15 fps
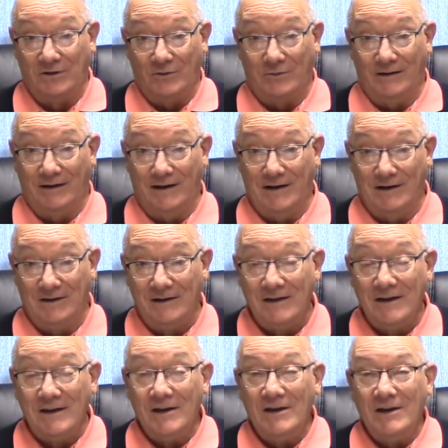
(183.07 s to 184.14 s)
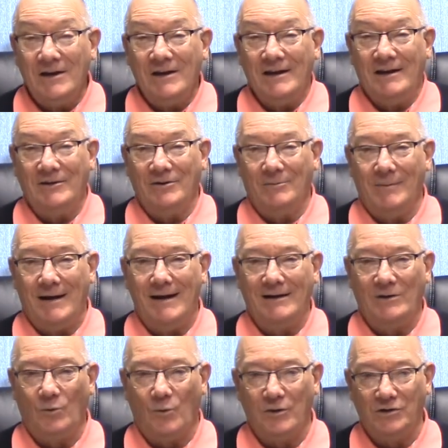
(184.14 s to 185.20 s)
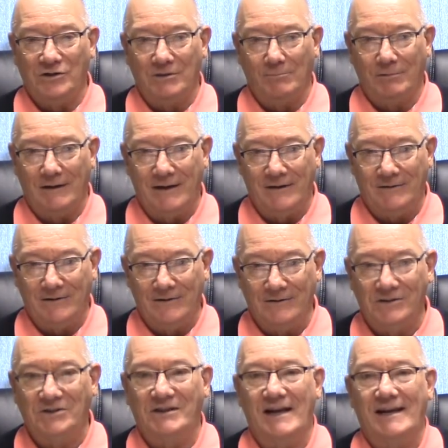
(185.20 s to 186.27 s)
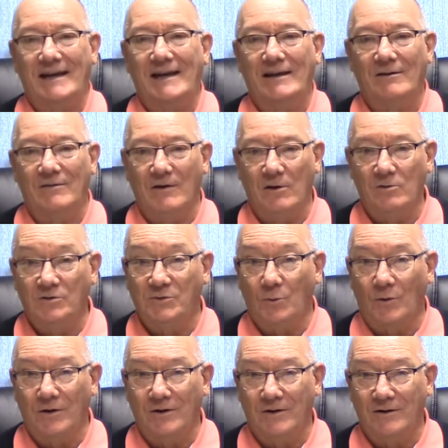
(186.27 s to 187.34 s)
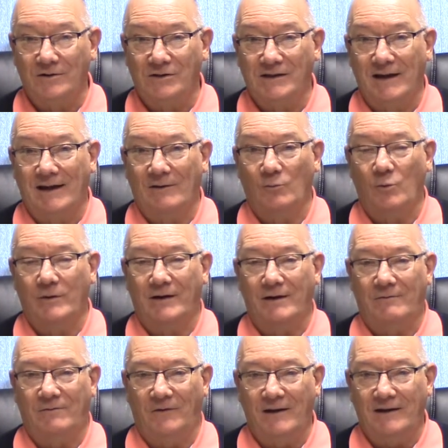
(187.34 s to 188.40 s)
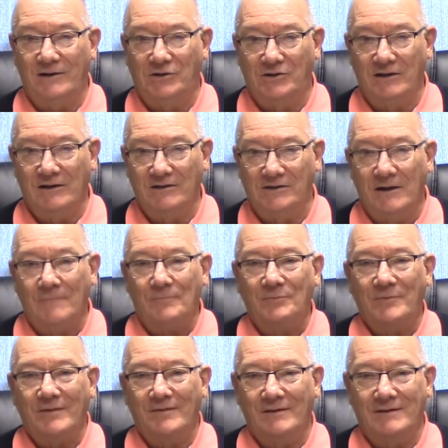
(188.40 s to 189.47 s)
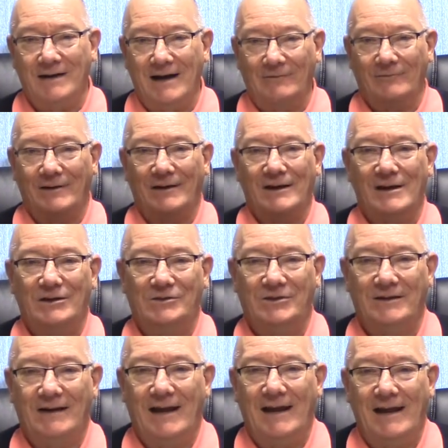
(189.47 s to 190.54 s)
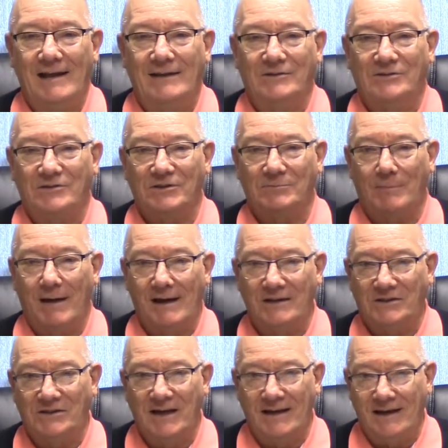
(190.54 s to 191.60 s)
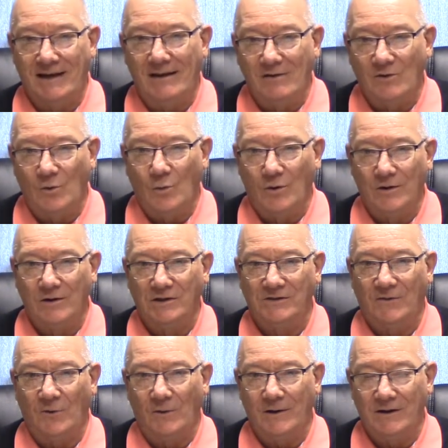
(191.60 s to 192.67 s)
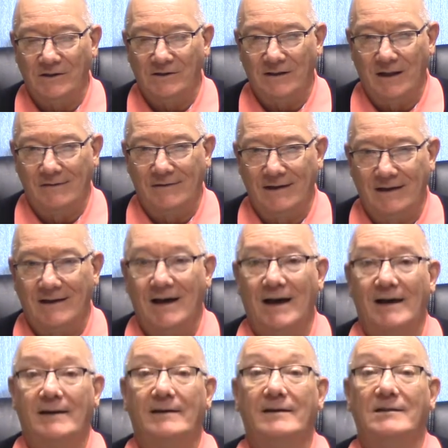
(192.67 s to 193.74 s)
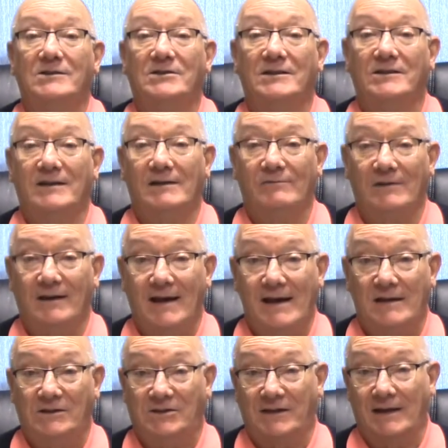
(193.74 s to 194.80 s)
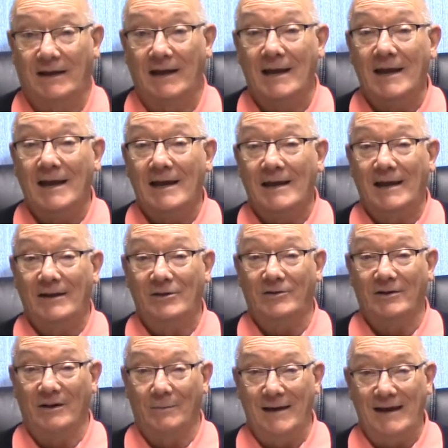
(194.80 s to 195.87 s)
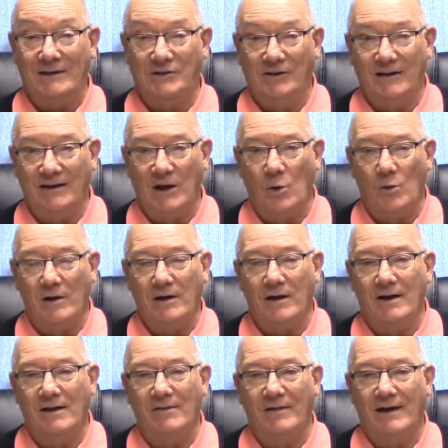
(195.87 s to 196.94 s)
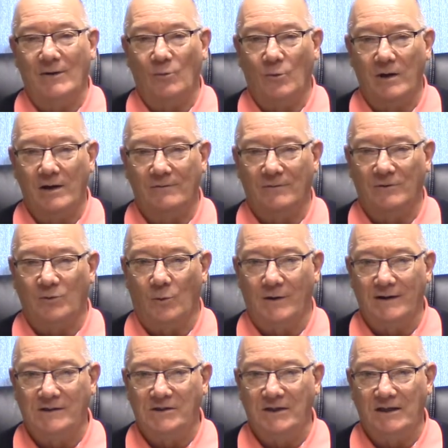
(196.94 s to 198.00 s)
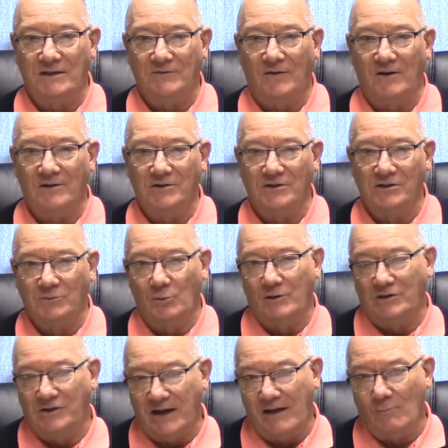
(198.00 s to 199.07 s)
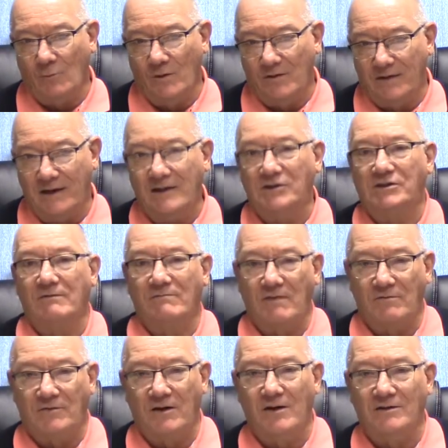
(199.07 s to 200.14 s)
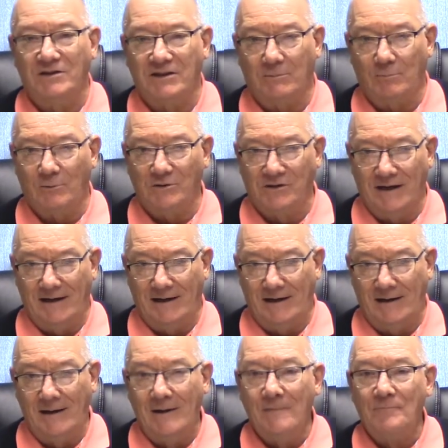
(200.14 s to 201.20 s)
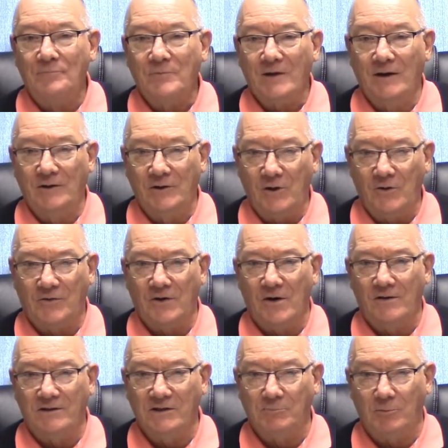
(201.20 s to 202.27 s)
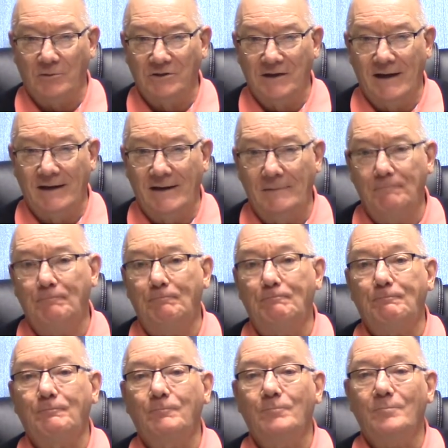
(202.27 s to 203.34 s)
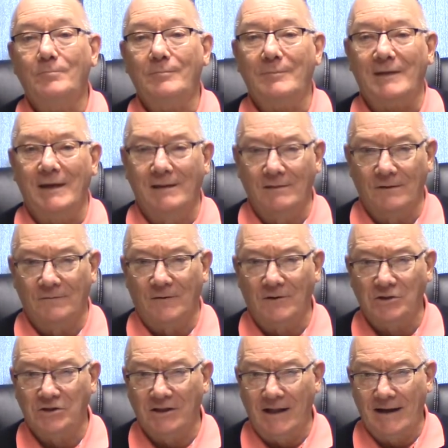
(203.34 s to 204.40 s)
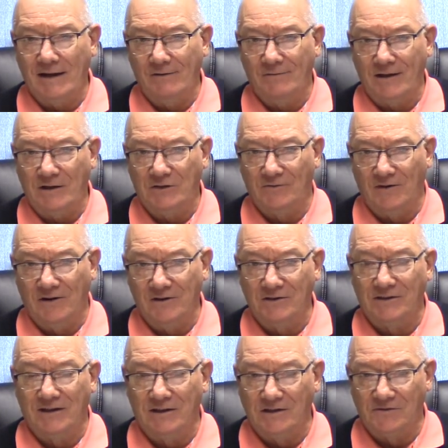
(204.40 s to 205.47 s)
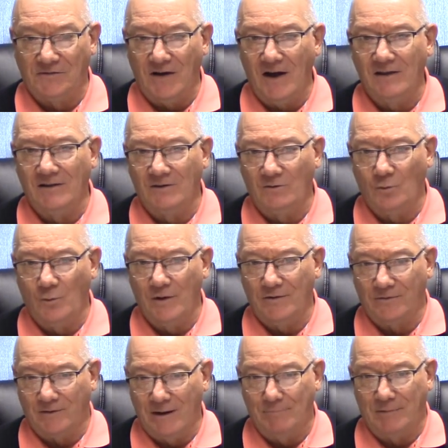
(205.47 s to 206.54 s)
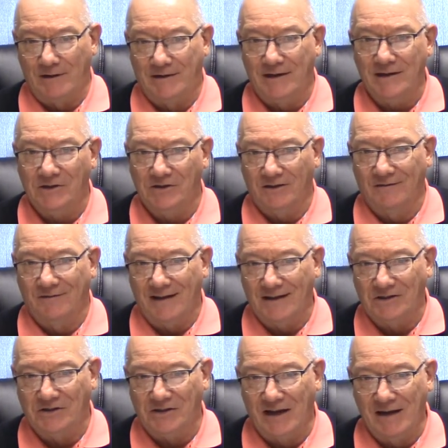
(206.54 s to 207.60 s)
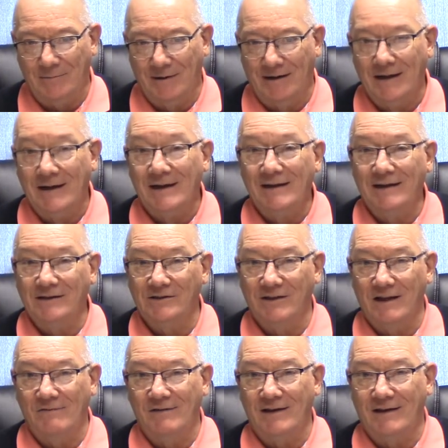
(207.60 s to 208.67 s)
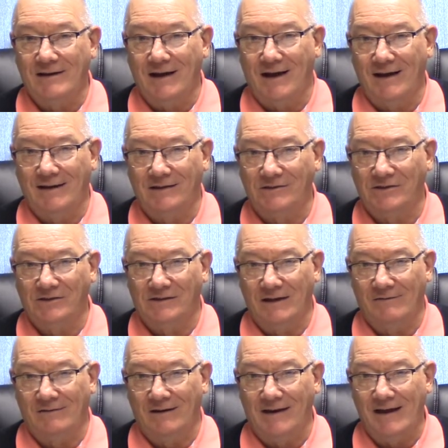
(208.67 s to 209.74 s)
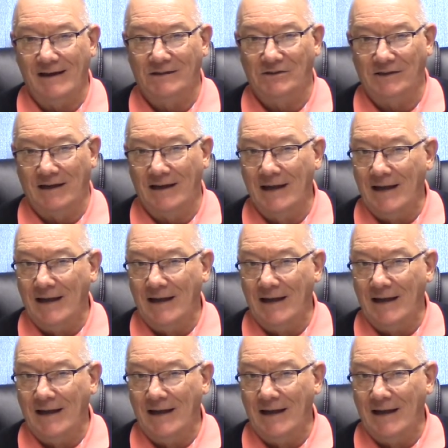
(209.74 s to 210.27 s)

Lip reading: You can hear in your mind a worship leader singing those words, and when he finishes, the congregation answers by singing the words, for His loving kindness is everlasting. And you can imagine it going on that way for 26 verses with each of the thoughts that are presented. A new thought is presented in the first line of each verse. It is followed with a repetition of that statement, His loving kindness is everlasting.